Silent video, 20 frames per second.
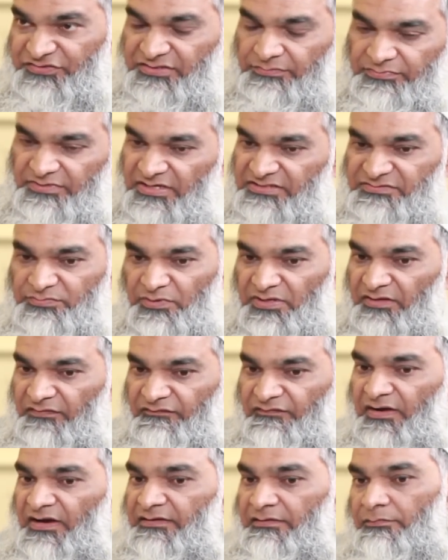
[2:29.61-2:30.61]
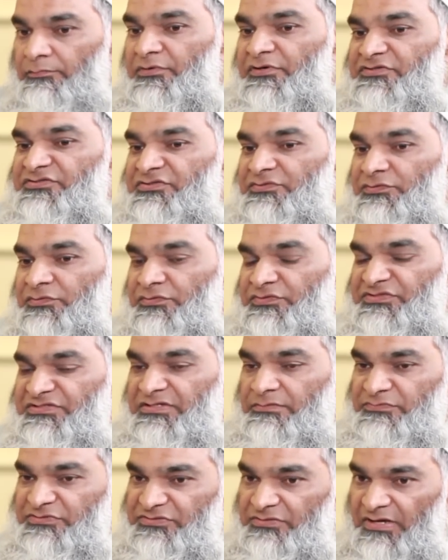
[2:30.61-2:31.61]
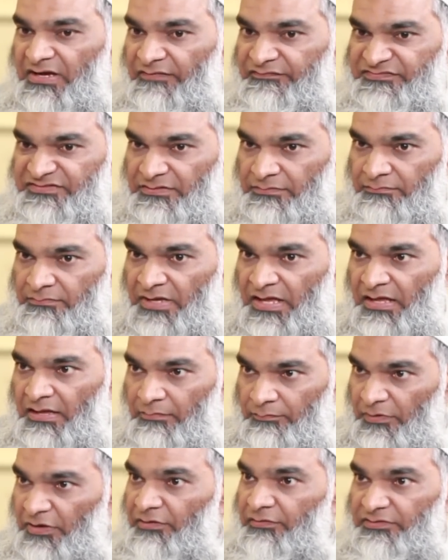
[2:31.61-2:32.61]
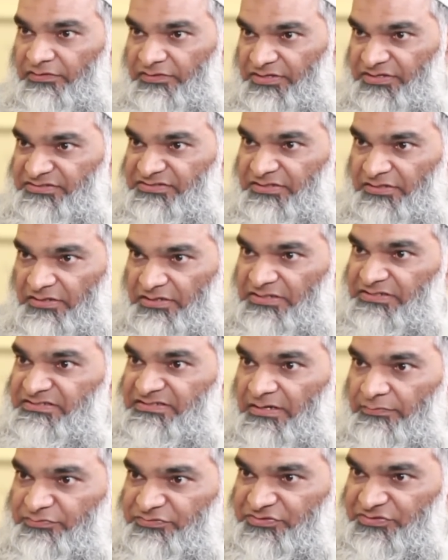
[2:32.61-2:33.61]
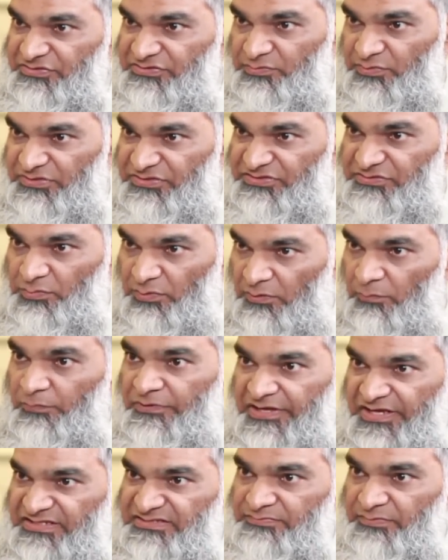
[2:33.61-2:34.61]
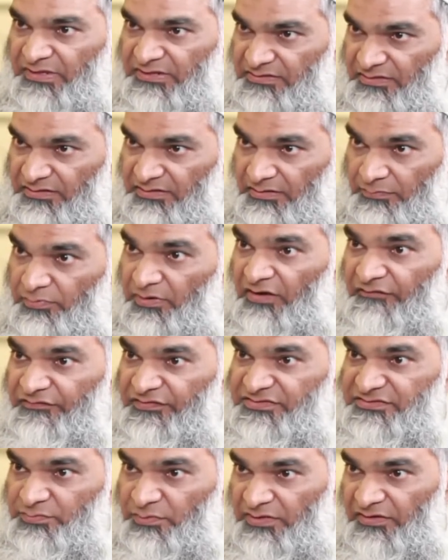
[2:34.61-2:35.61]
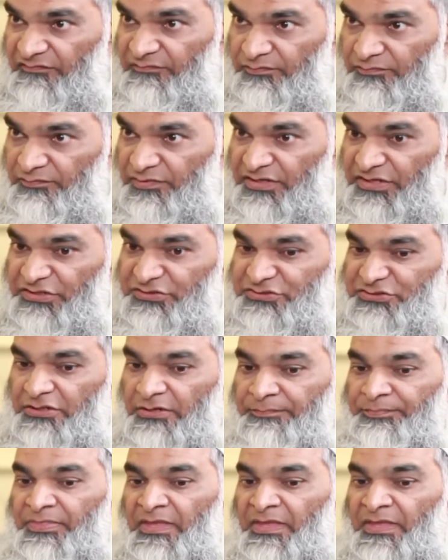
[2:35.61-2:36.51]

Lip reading: Sometimes we can find a person who seems to have some monotheistic conceptions, which is what we expect that the prophets would have preached,